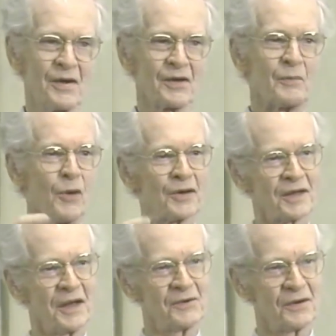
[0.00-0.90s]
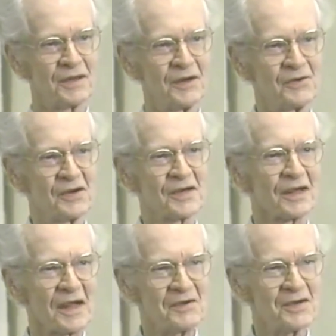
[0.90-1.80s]
The more the teacher teaches, the
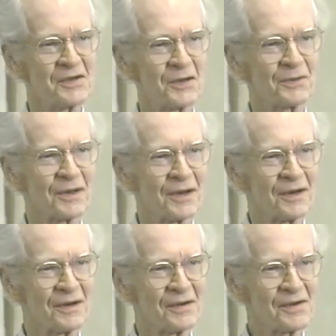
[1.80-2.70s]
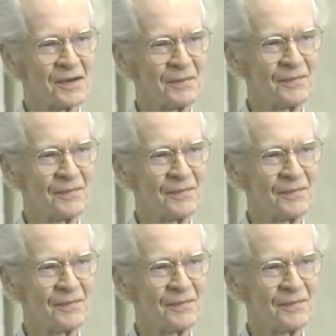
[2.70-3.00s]
less the student learns.